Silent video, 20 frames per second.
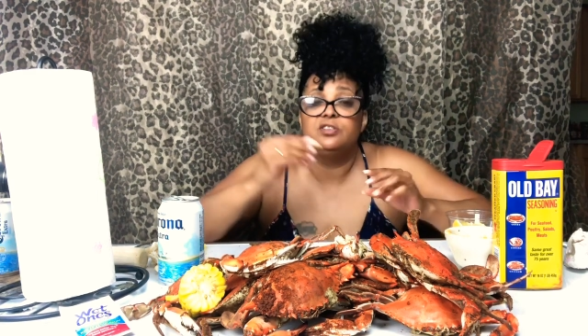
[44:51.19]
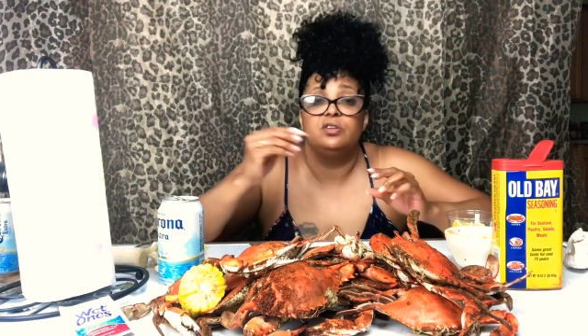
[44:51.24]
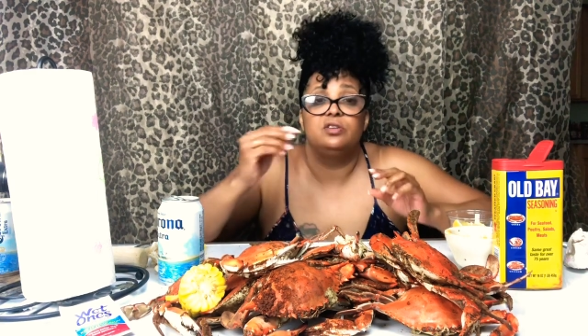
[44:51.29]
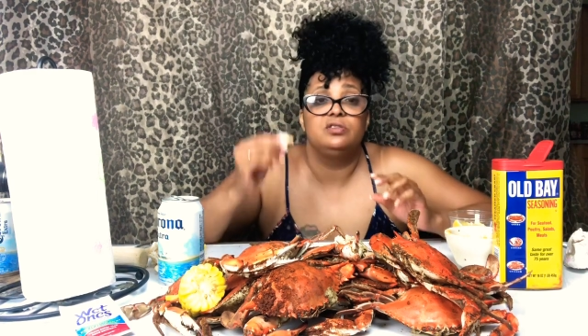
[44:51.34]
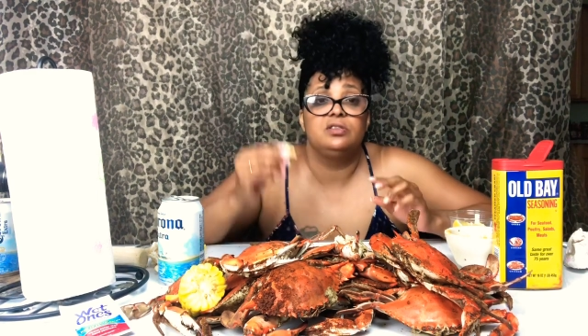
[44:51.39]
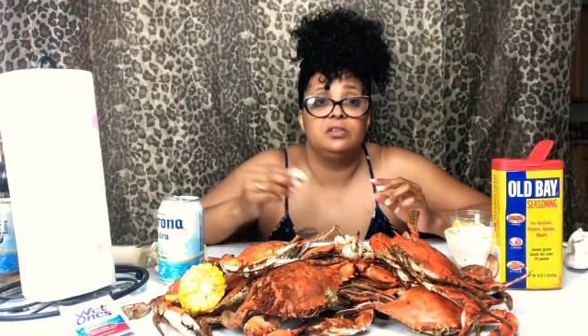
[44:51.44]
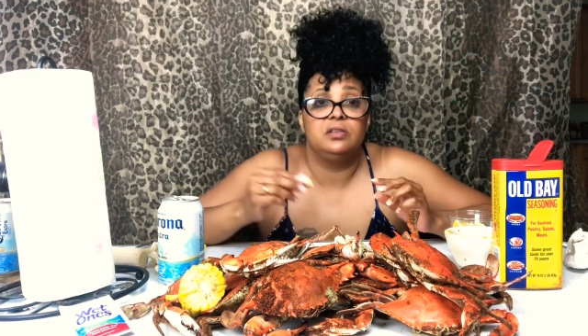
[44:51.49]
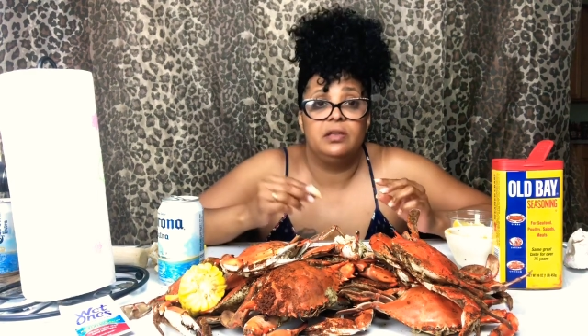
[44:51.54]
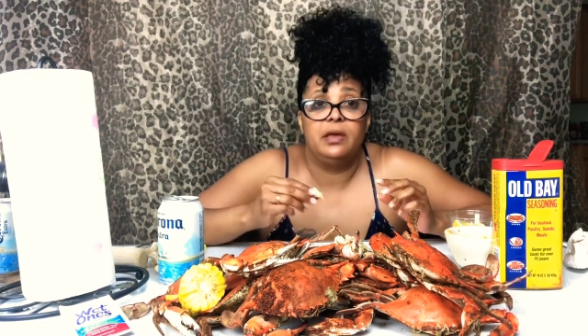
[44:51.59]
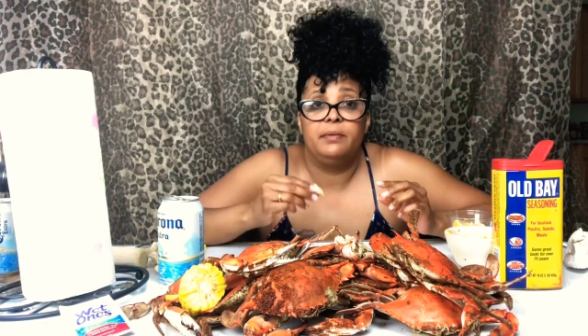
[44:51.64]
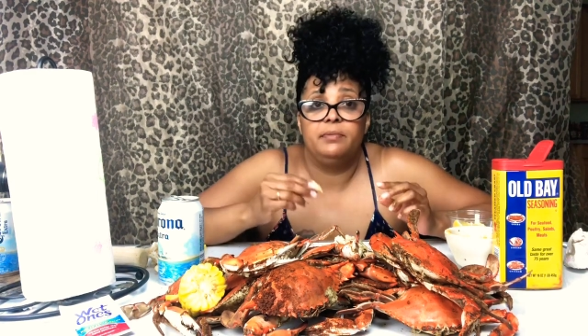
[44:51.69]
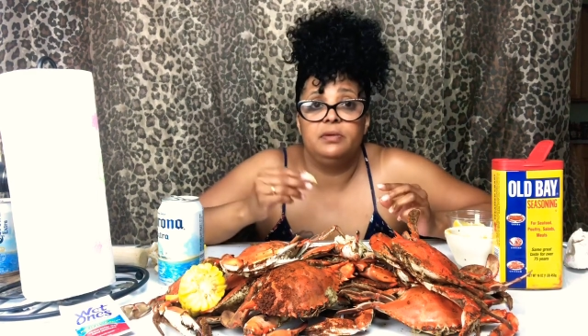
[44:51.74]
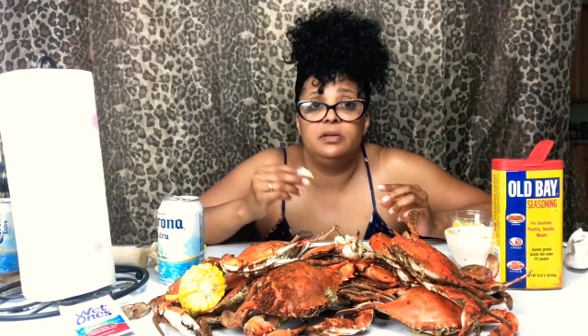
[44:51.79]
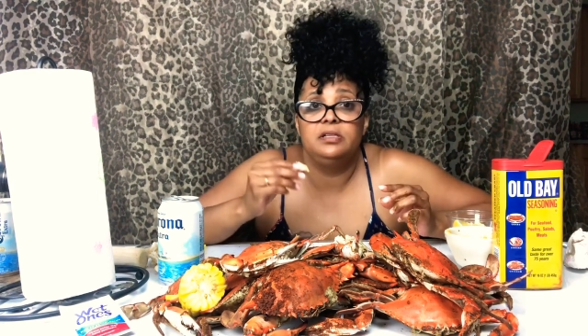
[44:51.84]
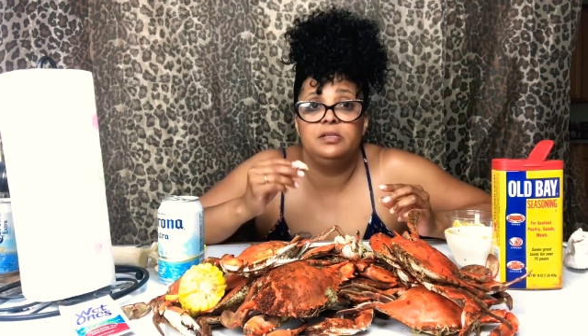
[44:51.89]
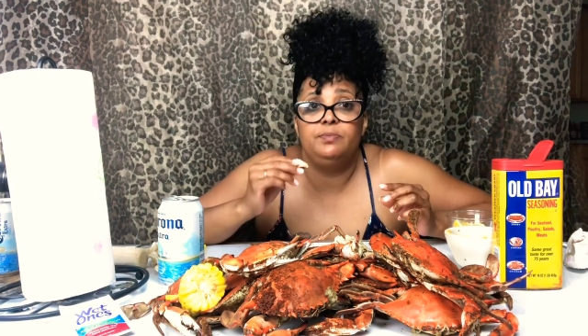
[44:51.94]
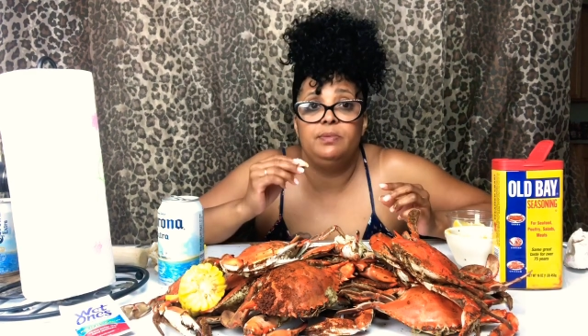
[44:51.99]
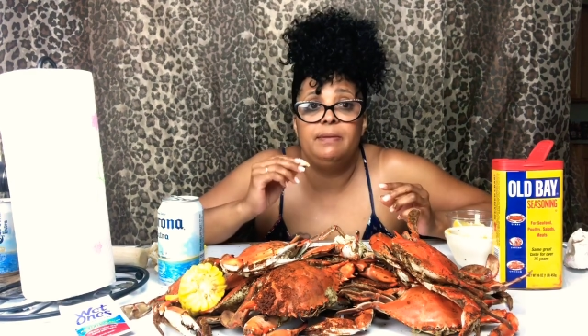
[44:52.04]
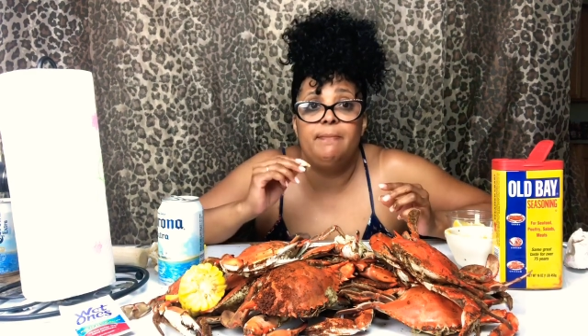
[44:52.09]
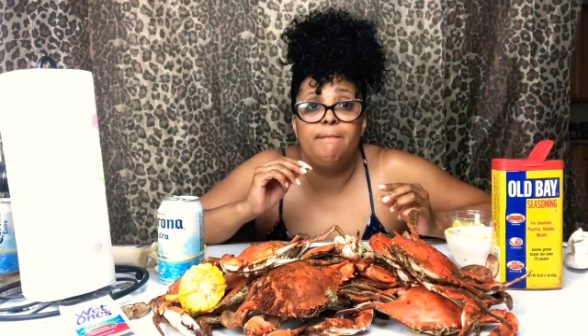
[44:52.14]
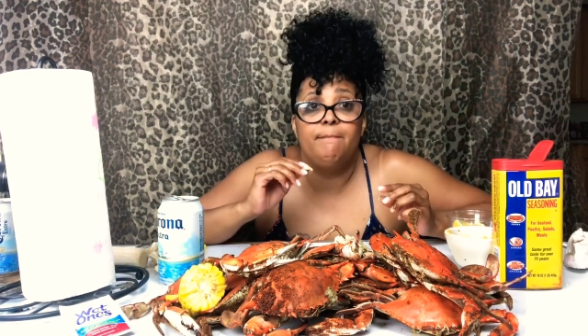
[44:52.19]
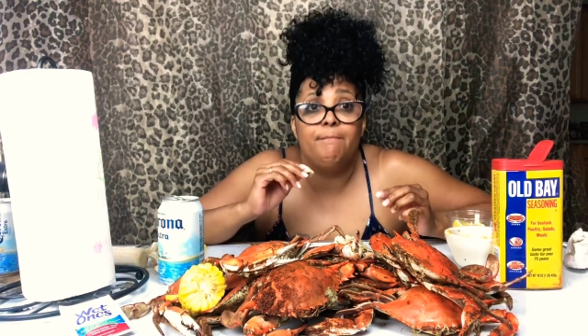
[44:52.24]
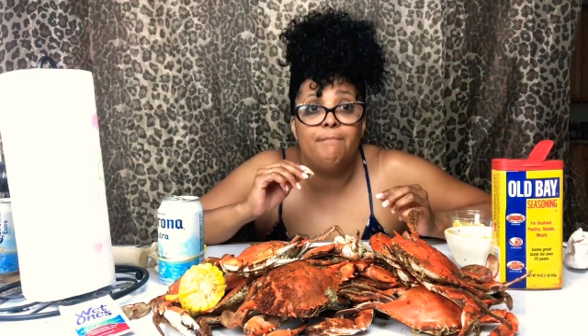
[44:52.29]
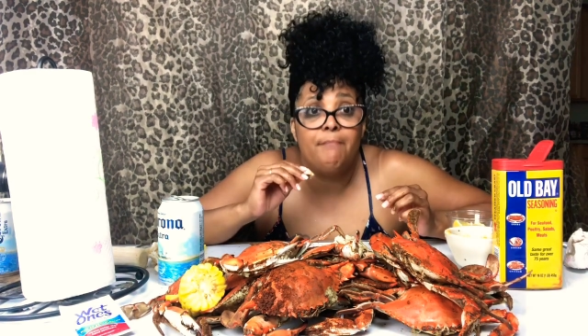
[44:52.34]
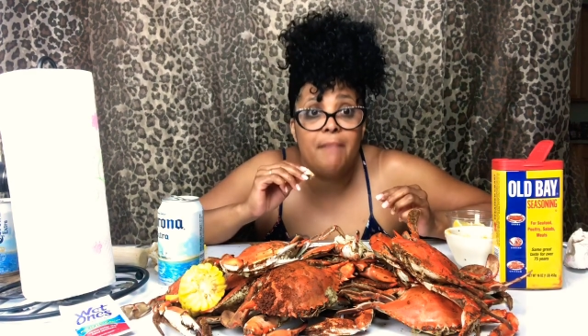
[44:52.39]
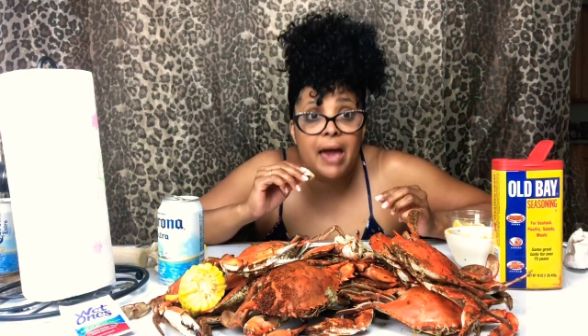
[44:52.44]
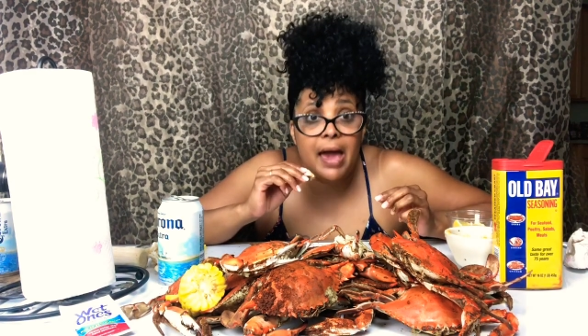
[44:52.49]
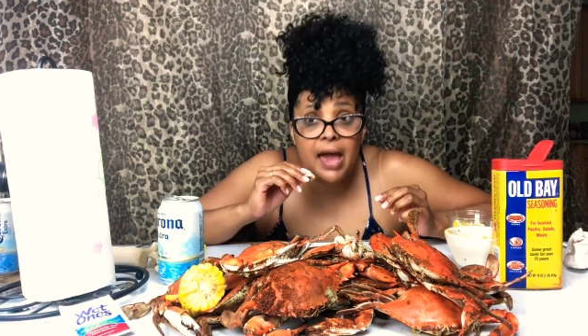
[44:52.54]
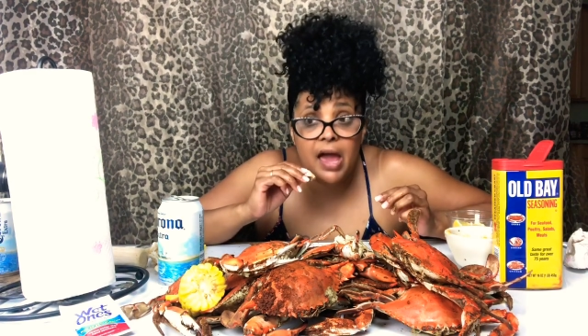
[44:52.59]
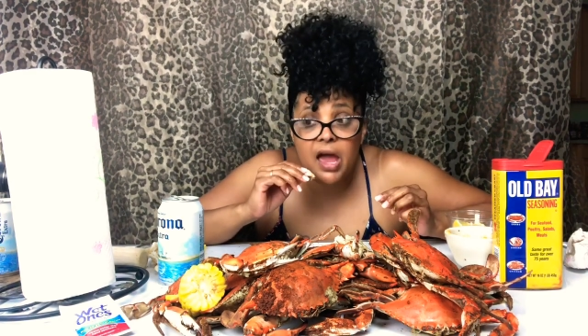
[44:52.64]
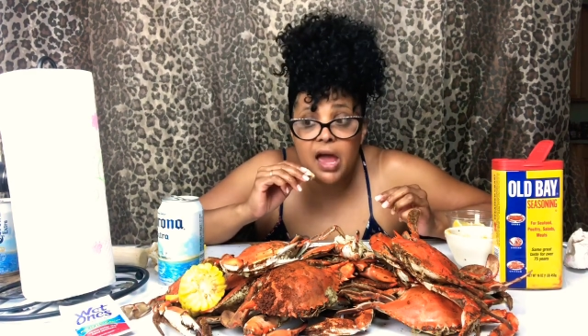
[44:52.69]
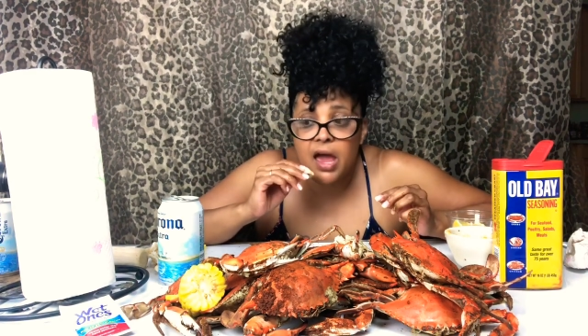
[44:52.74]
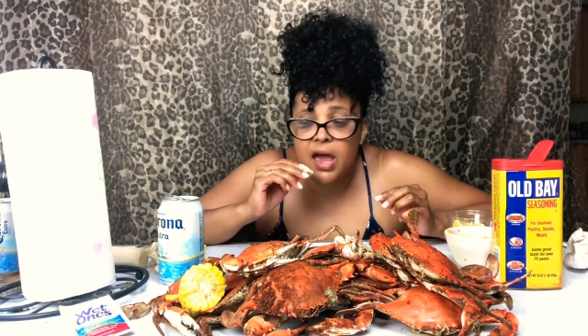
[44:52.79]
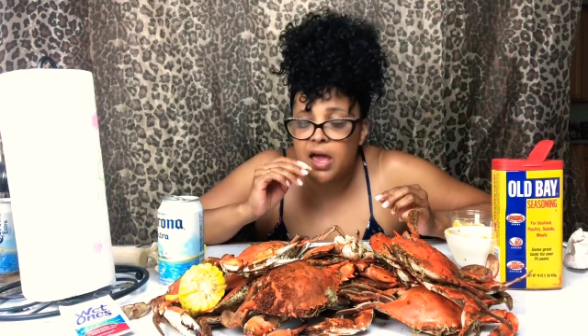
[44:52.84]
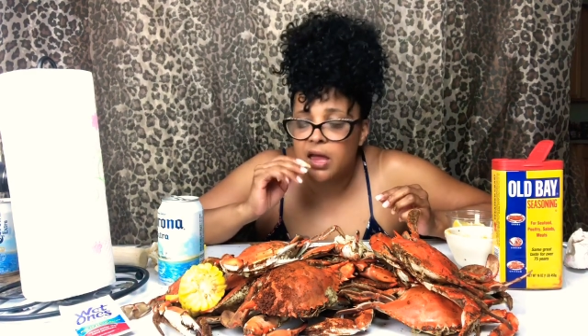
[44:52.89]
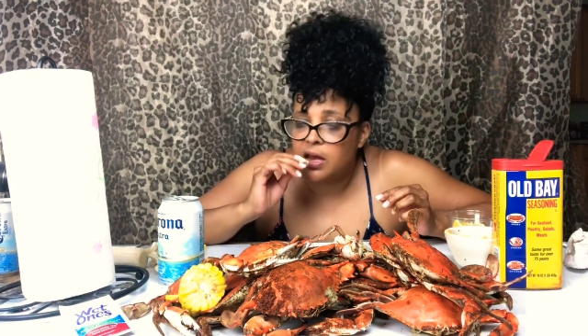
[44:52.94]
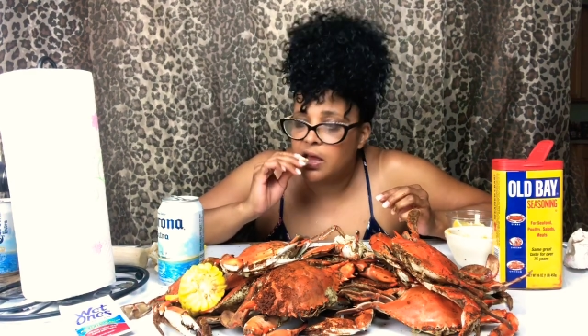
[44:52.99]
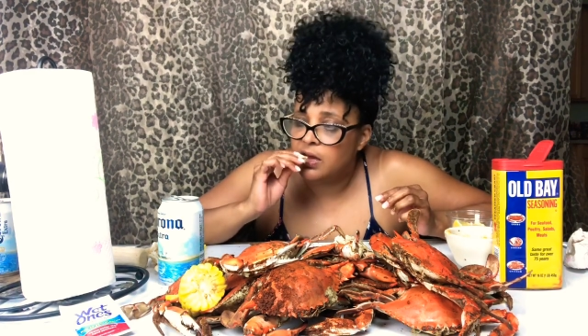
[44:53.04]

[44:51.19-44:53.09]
those celebrities be mad